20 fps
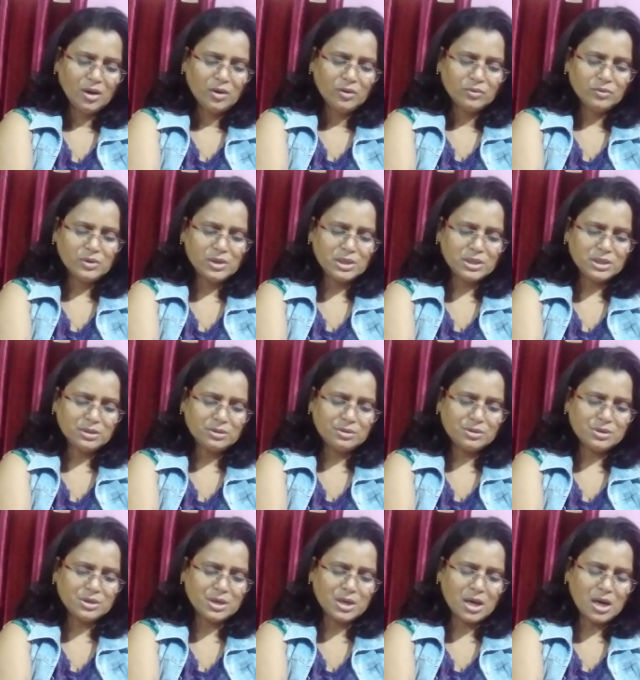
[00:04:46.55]
Which
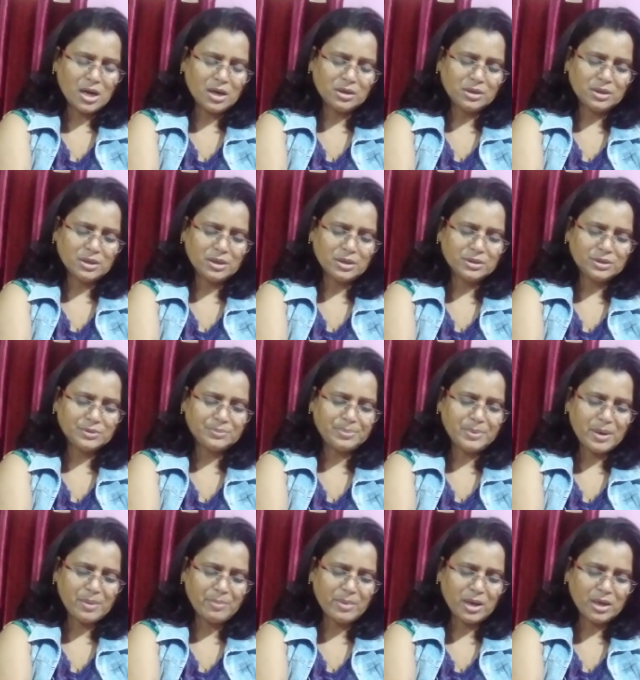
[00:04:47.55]
historian is
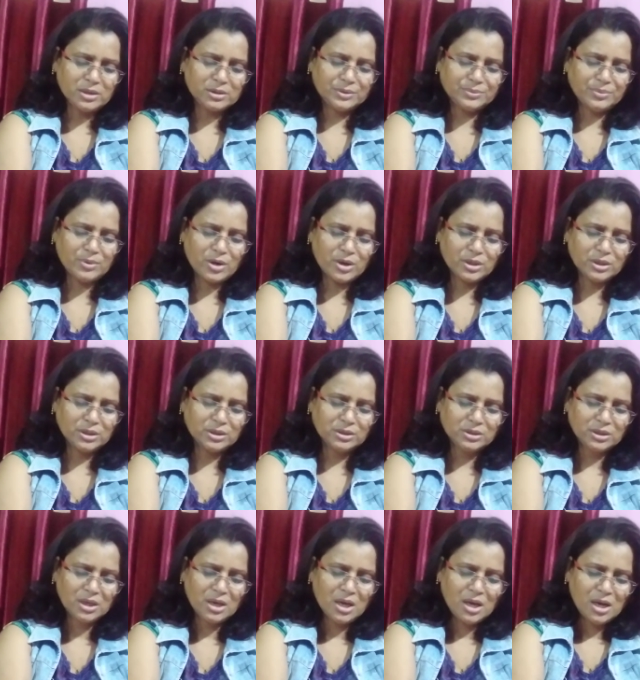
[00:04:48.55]
famous for his
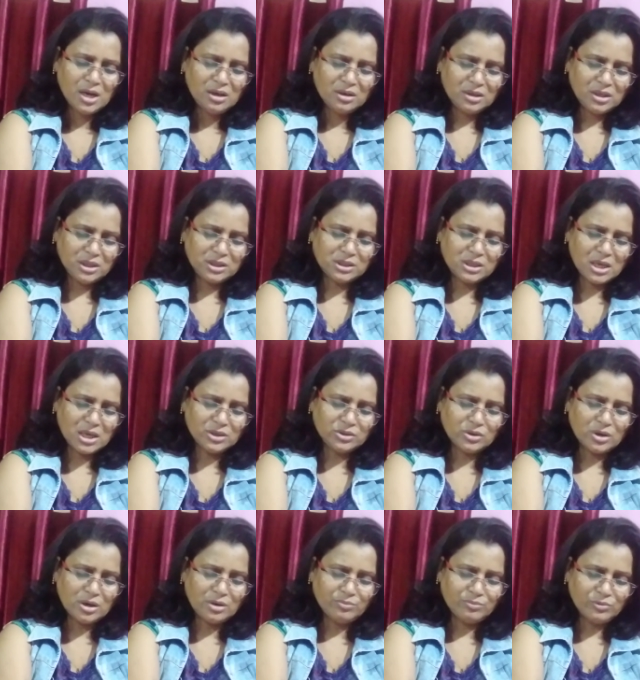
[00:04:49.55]
research
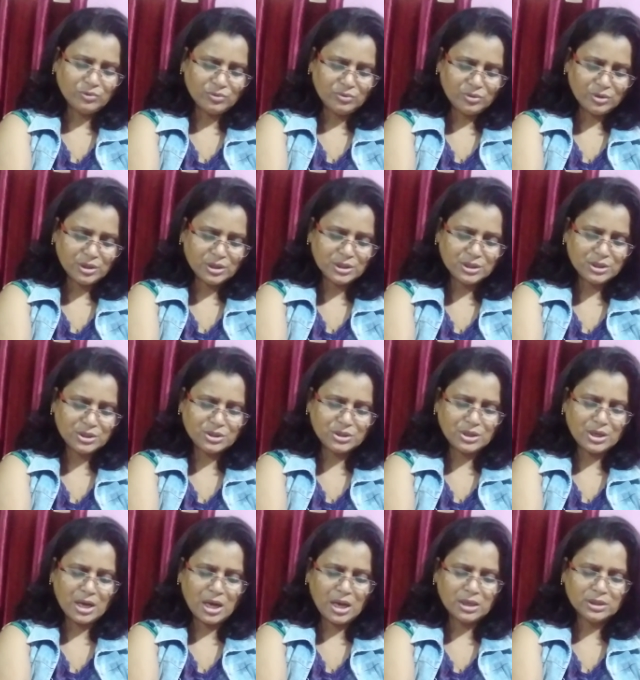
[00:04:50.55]
on Mughal
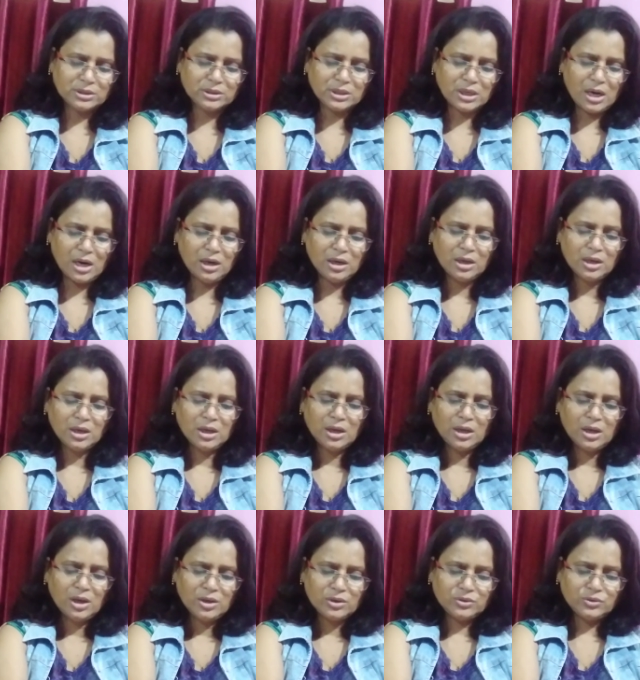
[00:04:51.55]
history? Answer
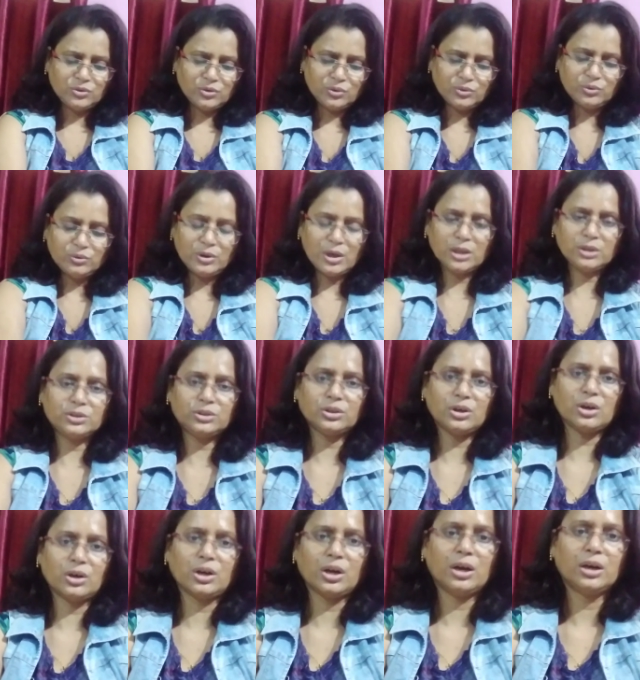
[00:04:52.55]
Jodunath
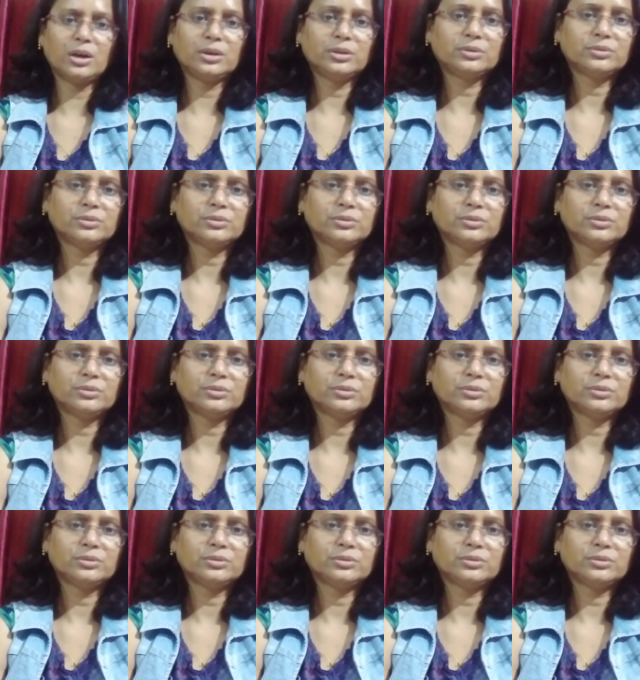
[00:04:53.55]
Sarkar.